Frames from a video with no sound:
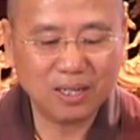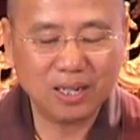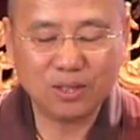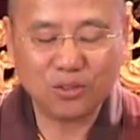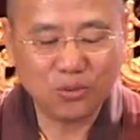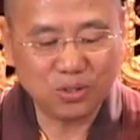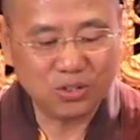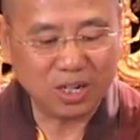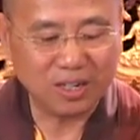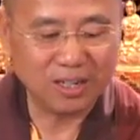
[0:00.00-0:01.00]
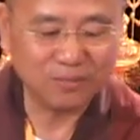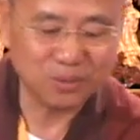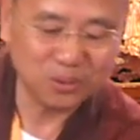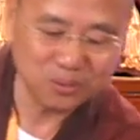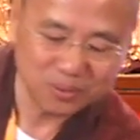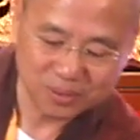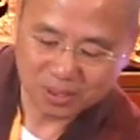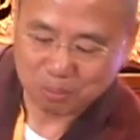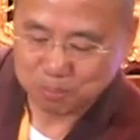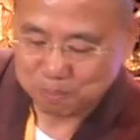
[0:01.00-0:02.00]
at the third jhana level,
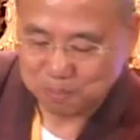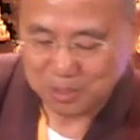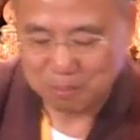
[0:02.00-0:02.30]
the